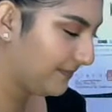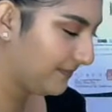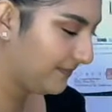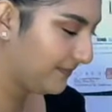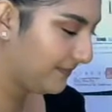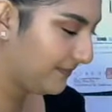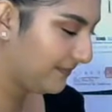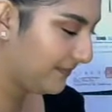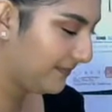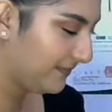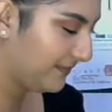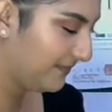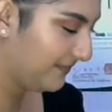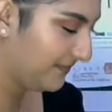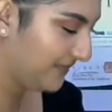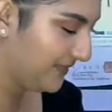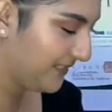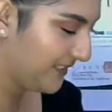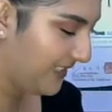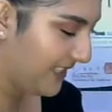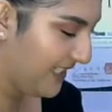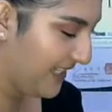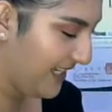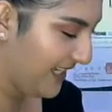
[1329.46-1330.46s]

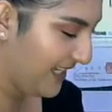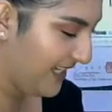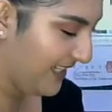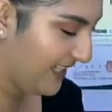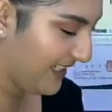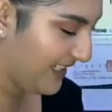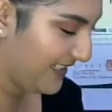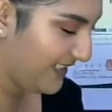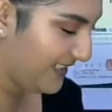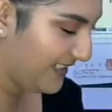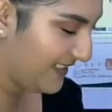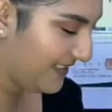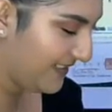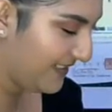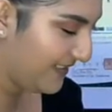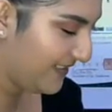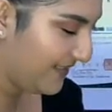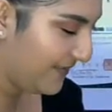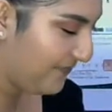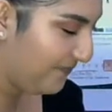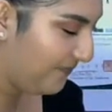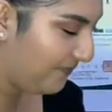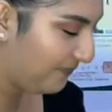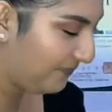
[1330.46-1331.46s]

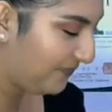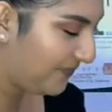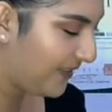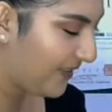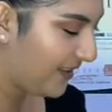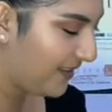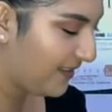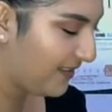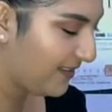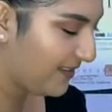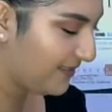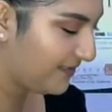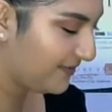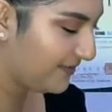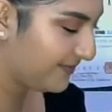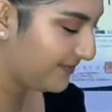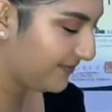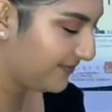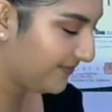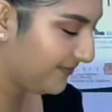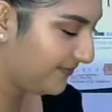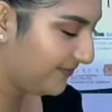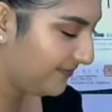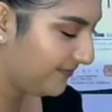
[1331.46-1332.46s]

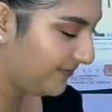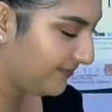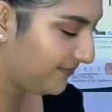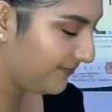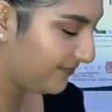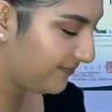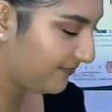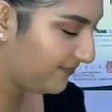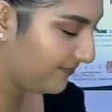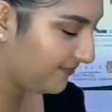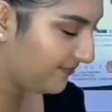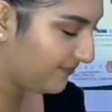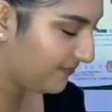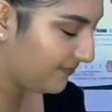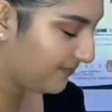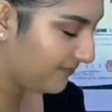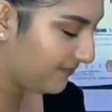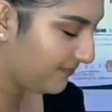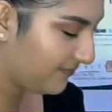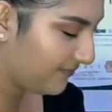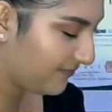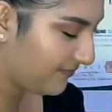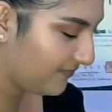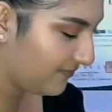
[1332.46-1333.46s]

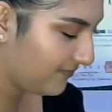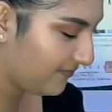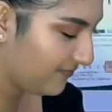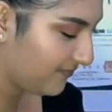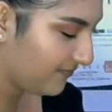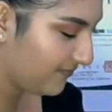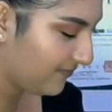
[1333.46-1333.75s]
(silent)